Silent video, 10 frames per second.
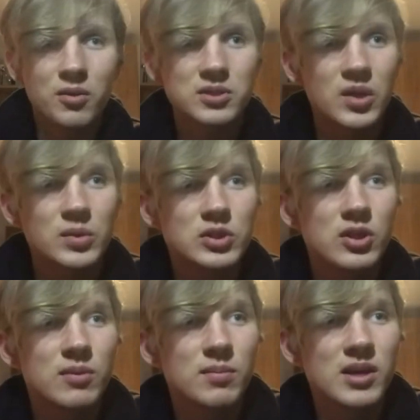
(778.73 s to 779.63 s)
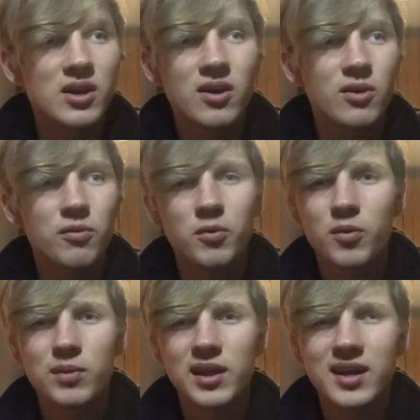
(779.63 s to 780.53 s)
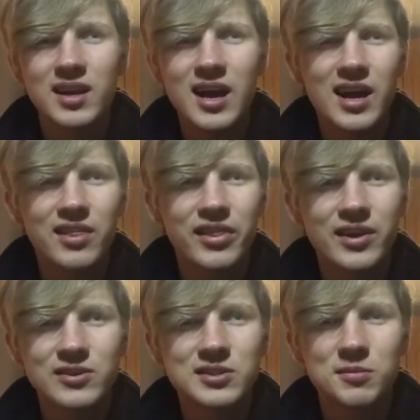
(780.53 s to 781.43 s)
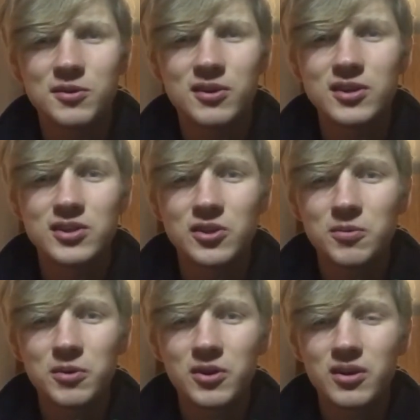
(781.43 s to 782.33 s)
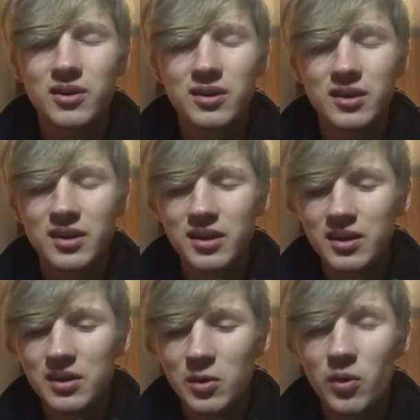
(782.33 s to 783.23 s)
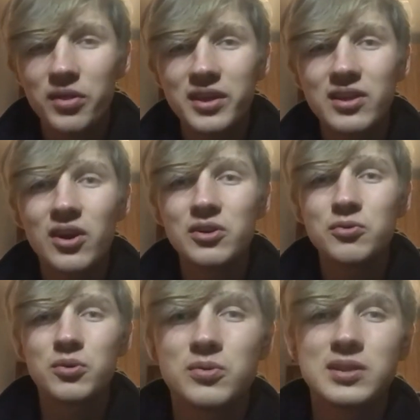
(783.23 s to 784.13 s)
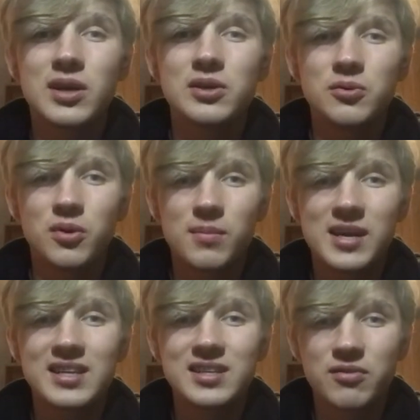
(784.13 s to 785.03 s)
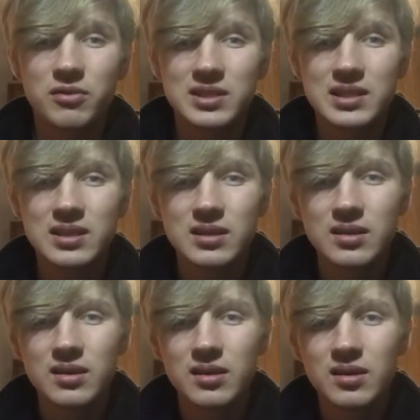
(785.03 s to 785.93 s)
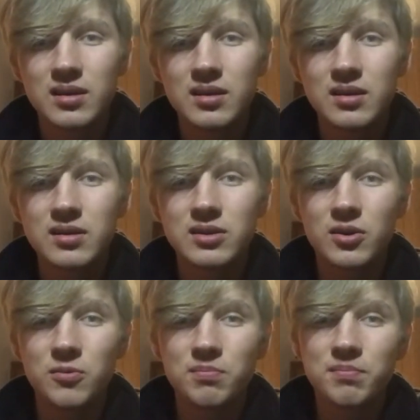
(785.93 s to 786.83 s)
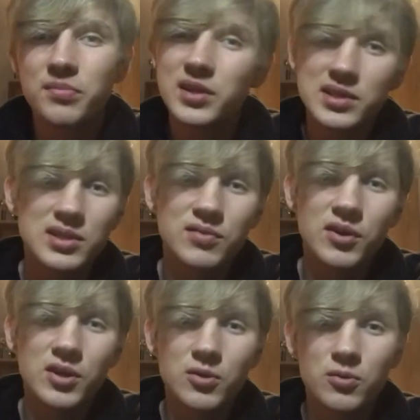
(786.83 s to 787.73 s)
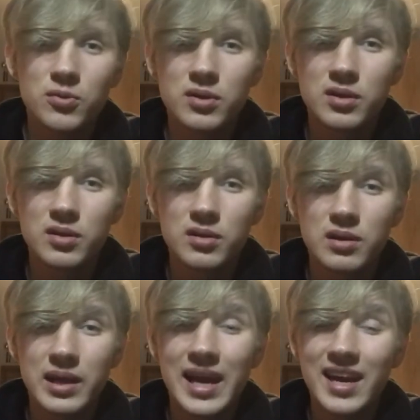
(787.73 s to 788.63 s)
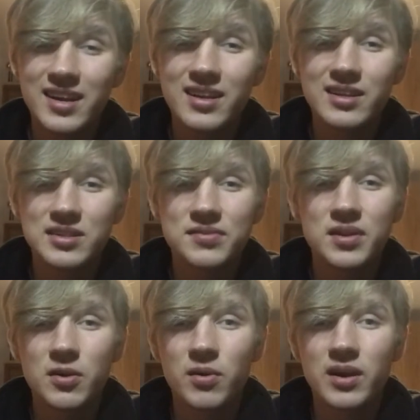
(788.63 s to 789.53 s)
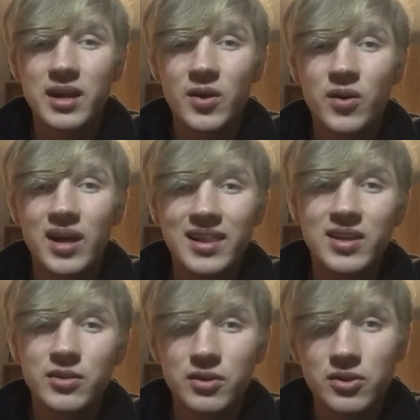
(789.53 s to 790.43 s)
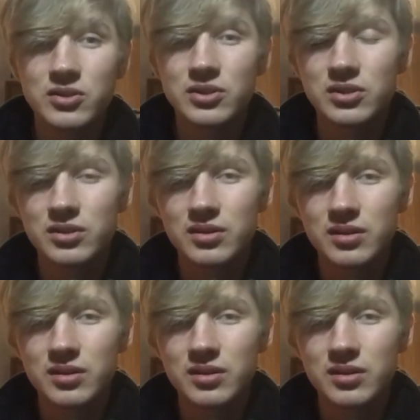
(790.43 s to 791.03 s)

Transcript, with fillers: I was always dreaming of being. I don't know if I want to be like an athlete or something, or an interpreter. One thing that I do is that I do want to make a difference. So this is for you, editing this video right now, a little nudge